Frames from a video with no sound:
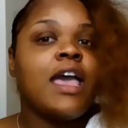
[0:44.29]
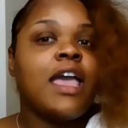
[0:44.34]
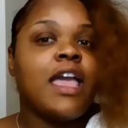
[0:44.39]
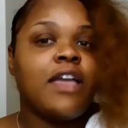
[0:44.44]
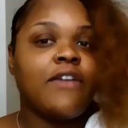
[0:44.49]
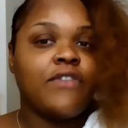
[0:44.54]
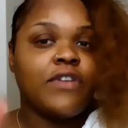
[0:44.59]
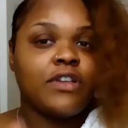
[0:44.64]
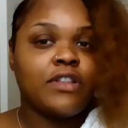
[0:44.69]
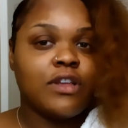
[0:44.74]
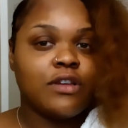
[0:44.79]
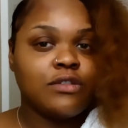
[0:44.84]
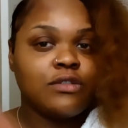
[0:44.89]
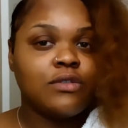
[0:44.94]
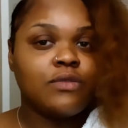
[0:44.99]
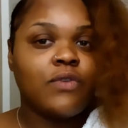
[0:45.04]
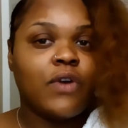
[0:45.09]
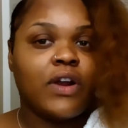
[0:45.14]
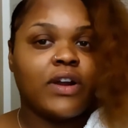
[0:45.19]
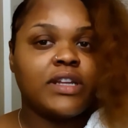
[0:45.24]
And for those
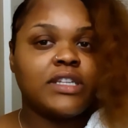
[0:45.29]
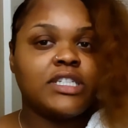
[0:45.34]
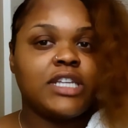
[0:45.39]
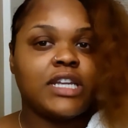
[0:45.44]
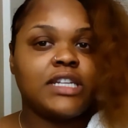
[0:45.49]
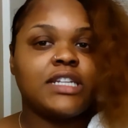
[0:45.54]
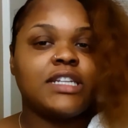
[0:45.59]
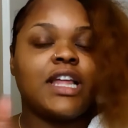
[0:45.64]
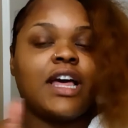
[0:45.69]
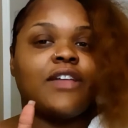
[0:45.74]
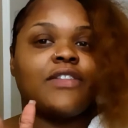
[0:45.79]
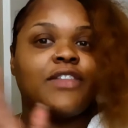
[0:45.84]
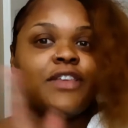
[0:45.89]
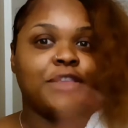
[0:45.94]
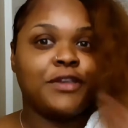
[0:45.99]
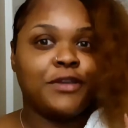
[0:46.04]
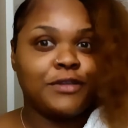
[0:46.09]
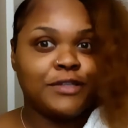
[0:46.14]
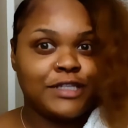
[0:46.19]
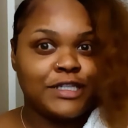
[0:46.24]
who've already checked it out,
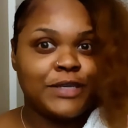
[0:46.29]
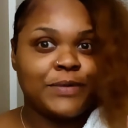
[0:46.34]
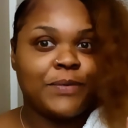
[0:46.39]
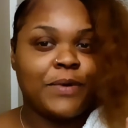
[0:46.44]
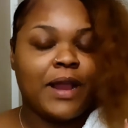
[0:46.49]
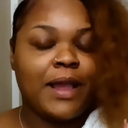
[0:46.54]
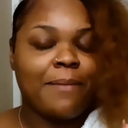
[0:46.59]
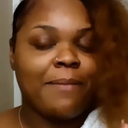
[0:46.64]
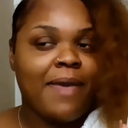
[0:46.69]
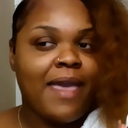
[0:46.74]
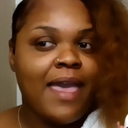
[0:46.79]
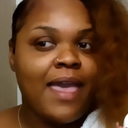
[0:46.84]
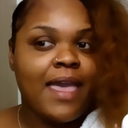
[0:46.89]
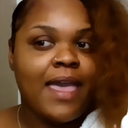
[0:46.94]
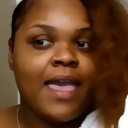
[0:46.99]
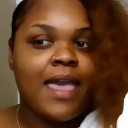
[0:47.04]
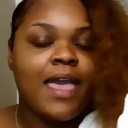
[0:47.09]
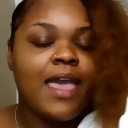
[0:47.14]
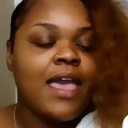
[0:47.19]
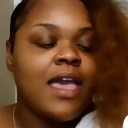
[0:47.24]
then you see where I'm at.